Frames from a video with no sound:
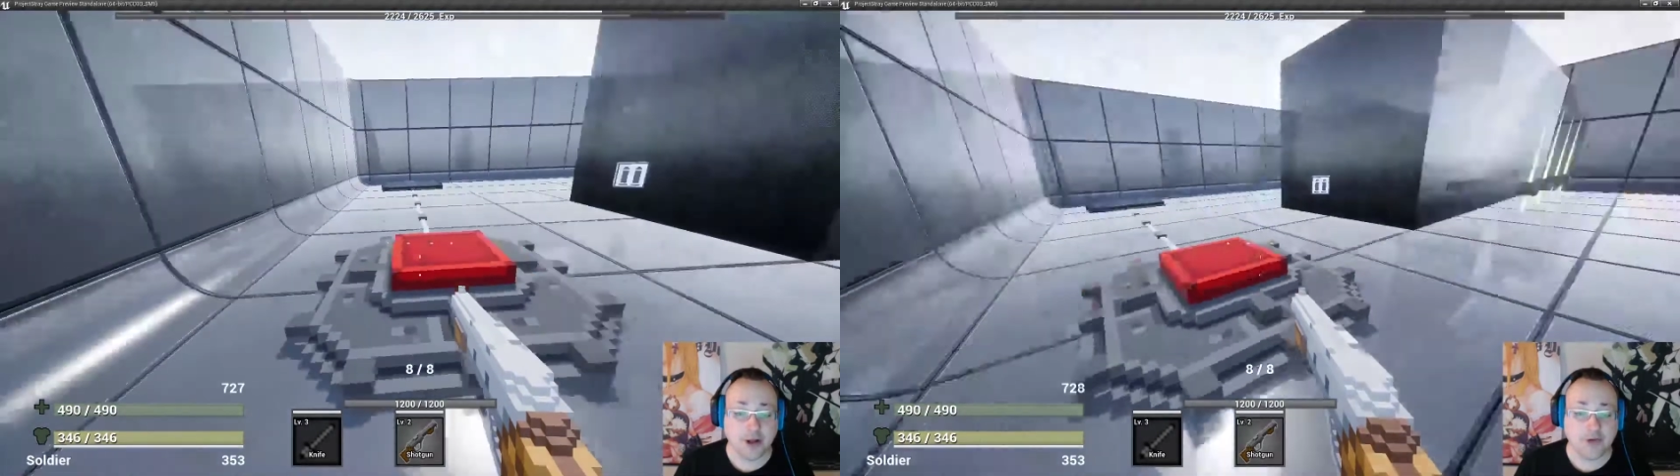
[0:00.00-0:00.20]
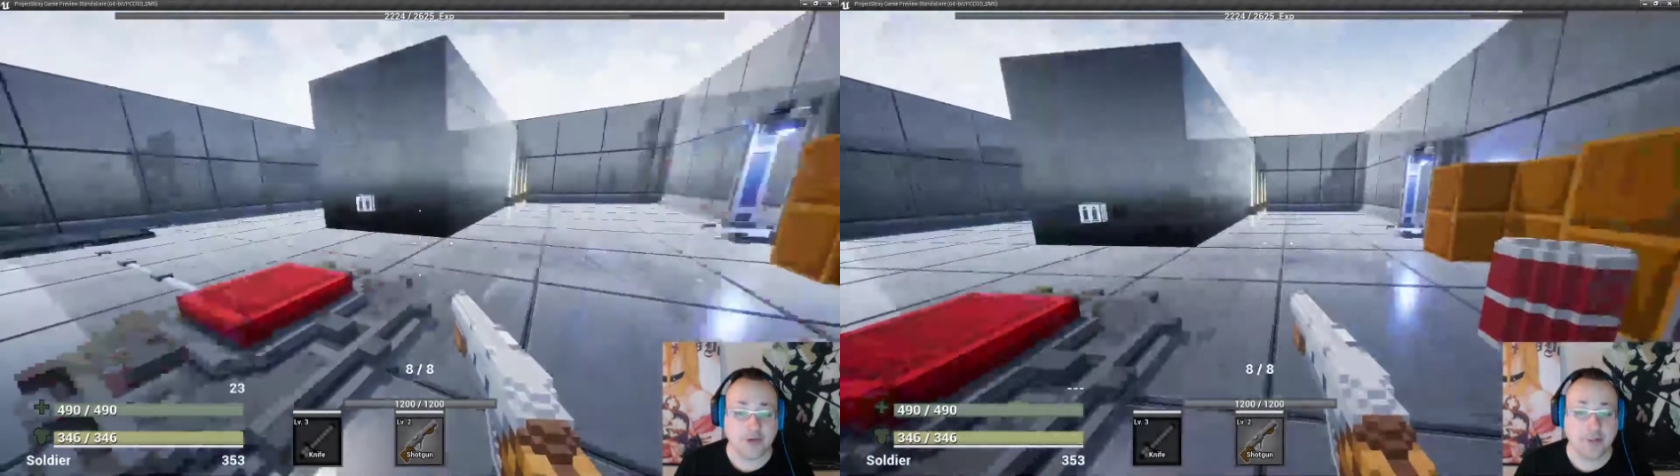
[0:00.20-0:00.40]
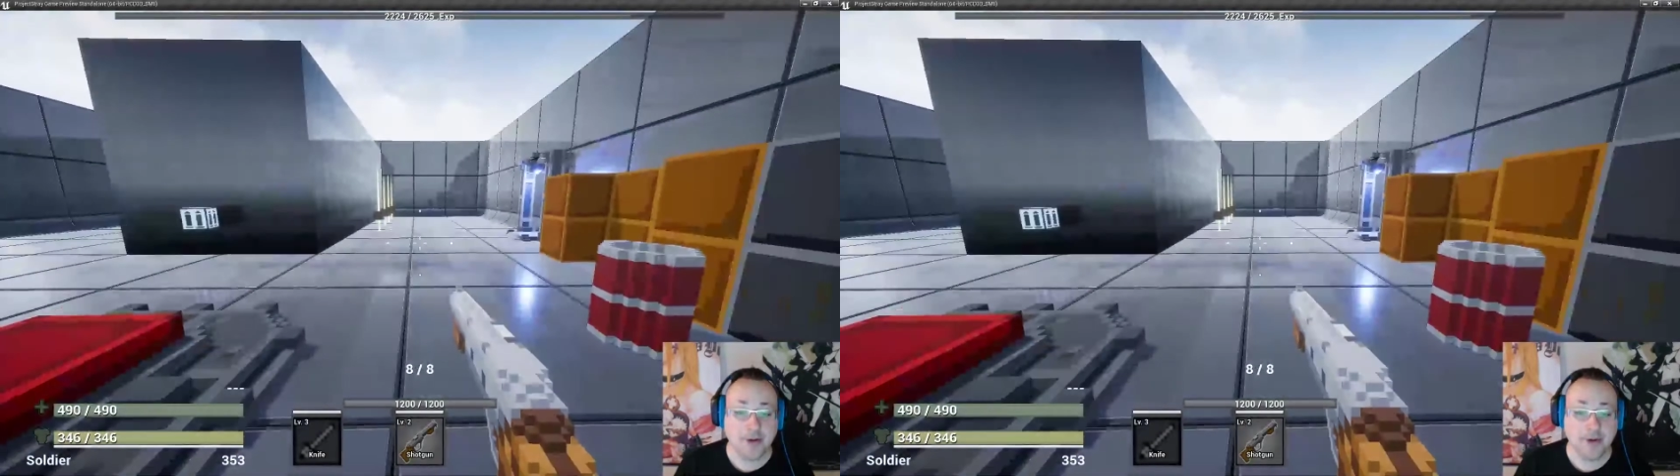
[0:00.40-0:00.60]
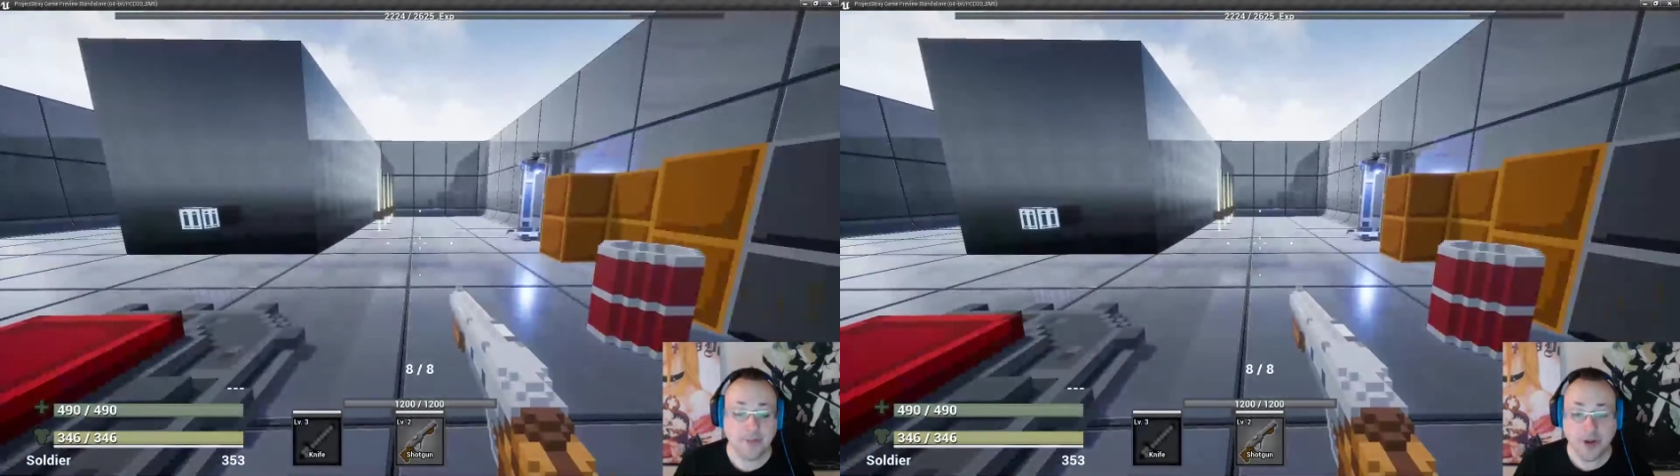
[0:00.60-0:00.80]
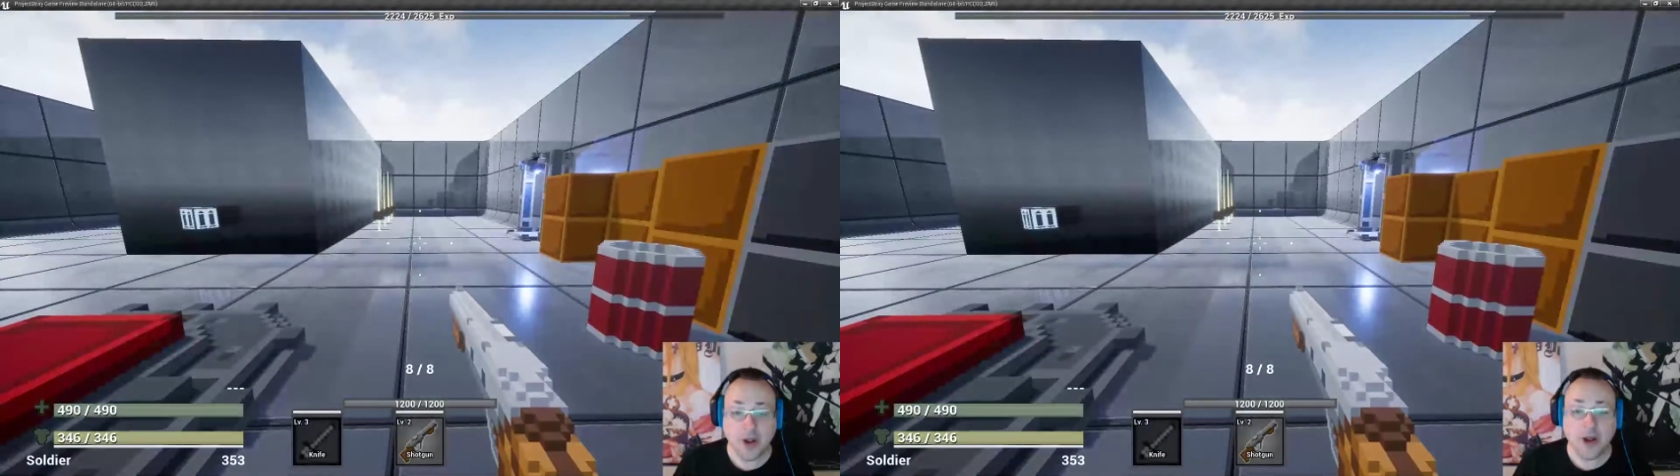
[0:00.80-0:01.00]
on Steemit
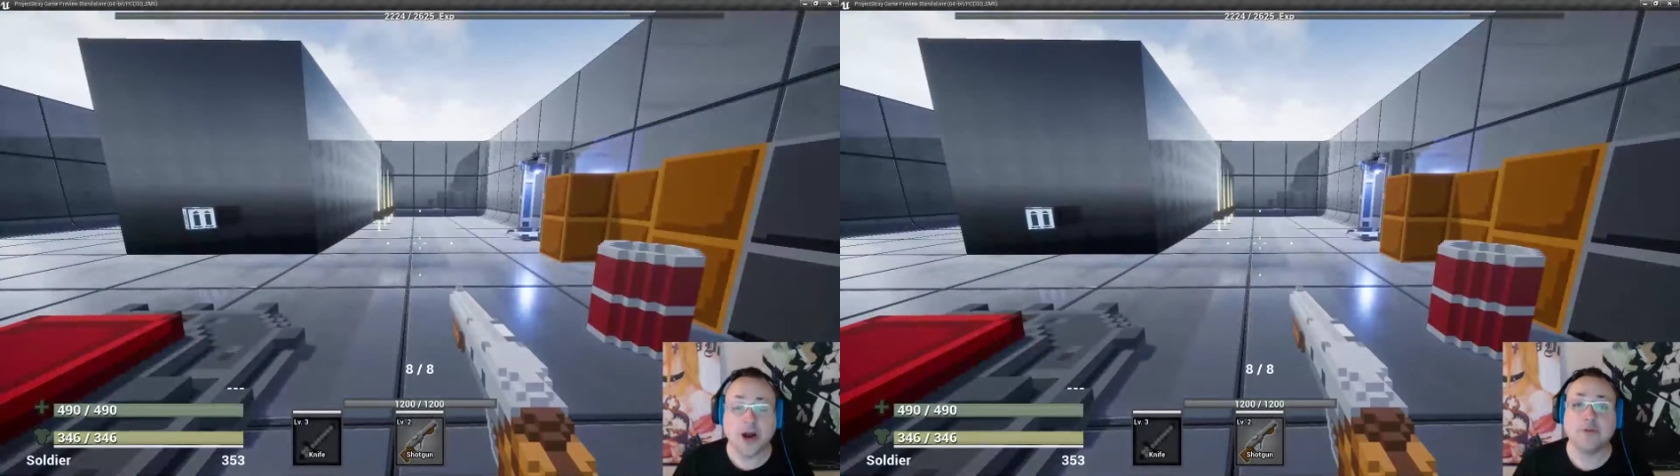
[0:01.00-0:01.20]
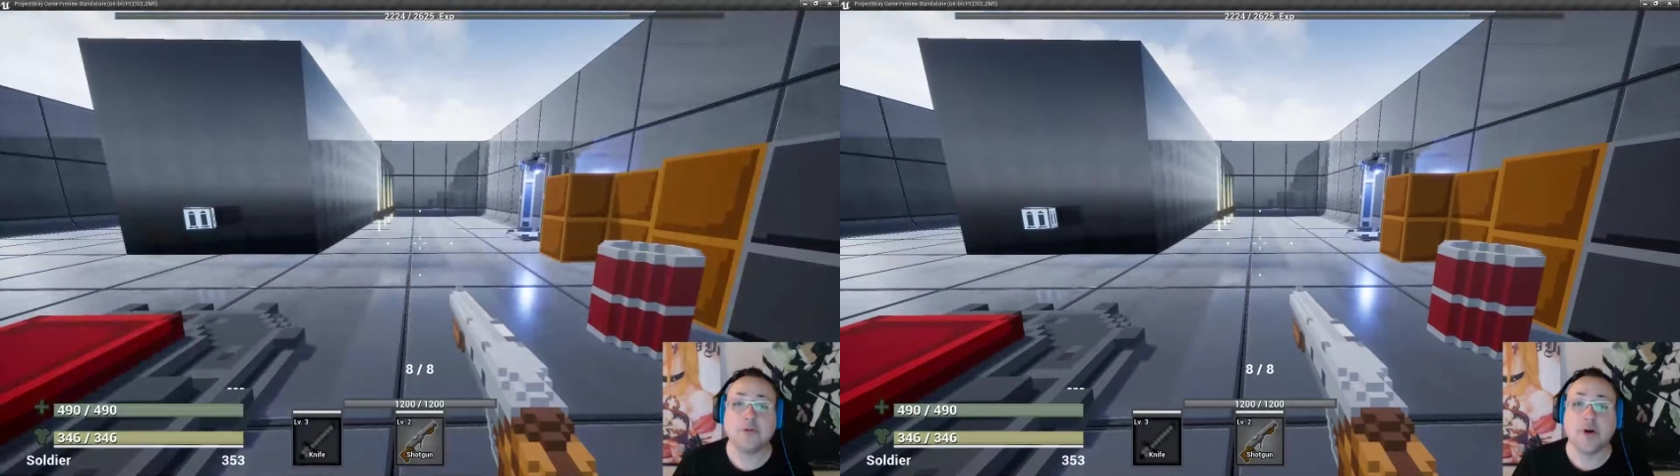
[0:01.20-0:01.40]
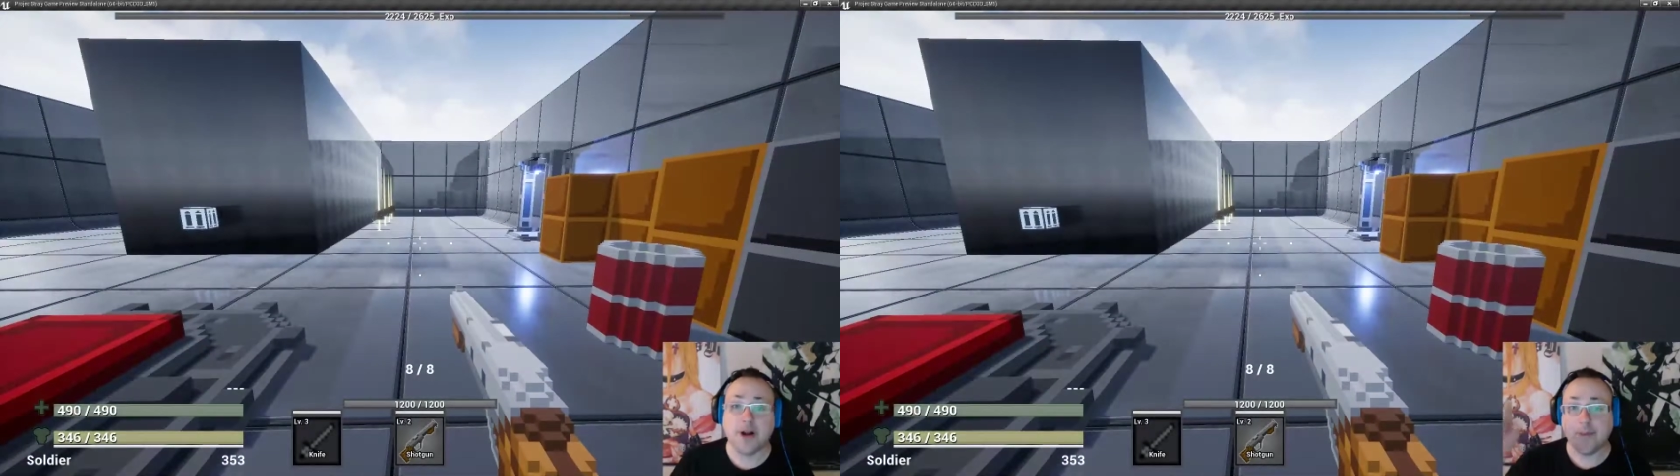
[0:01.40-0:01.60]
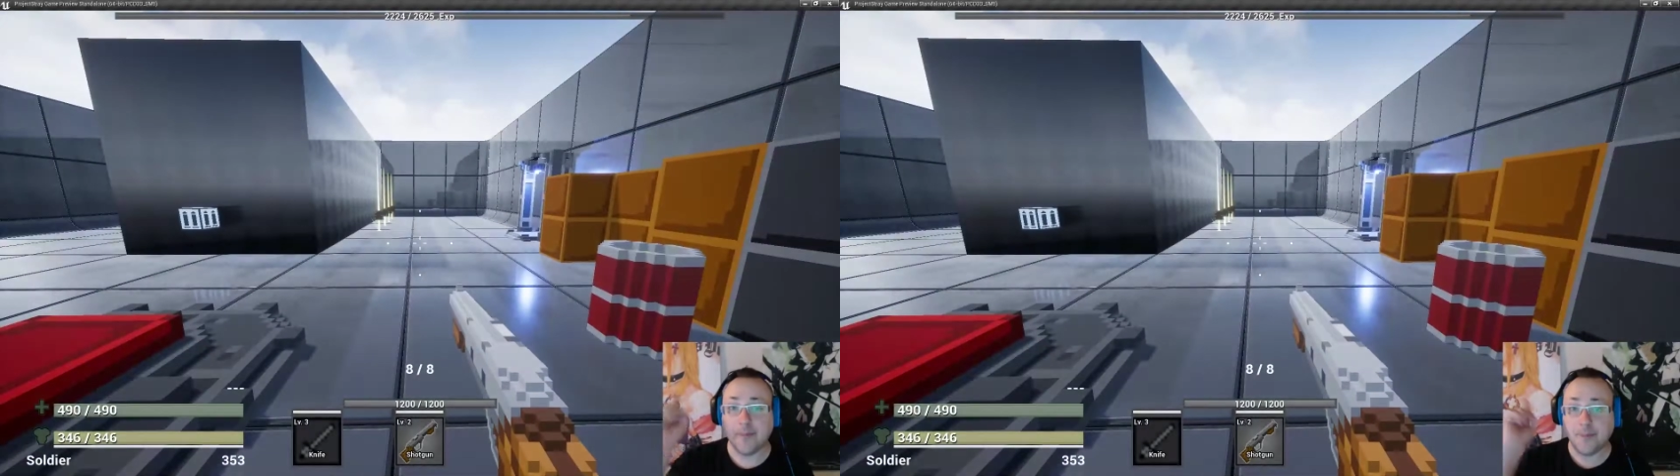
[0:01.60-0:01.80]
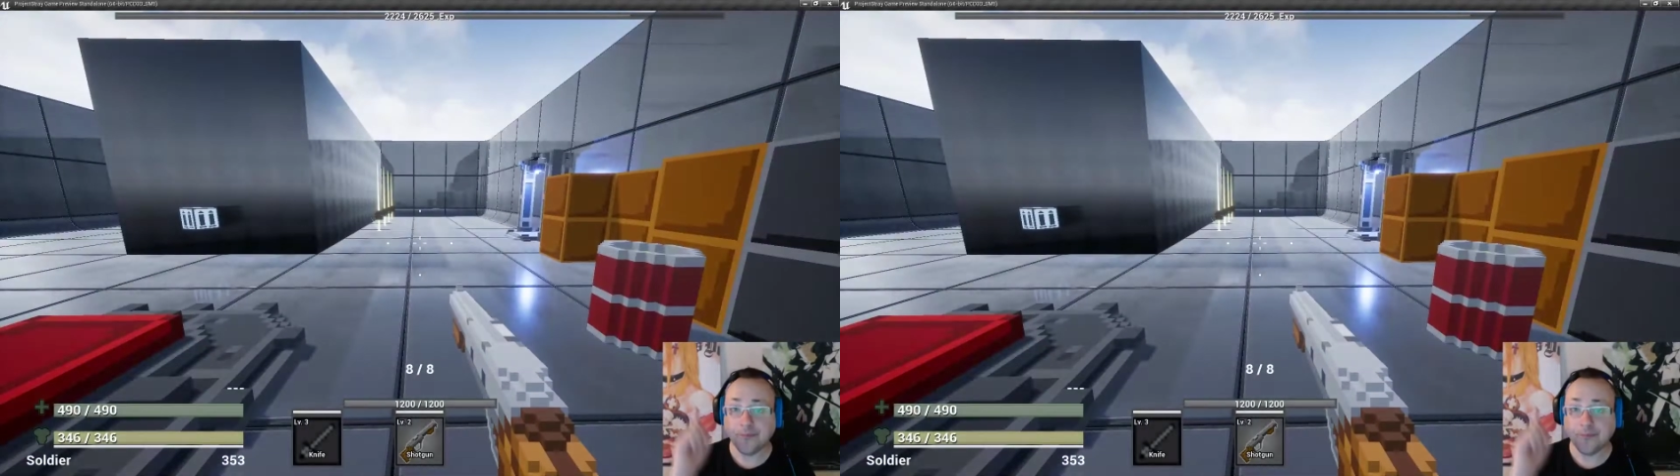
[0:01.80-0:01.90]
on Friday.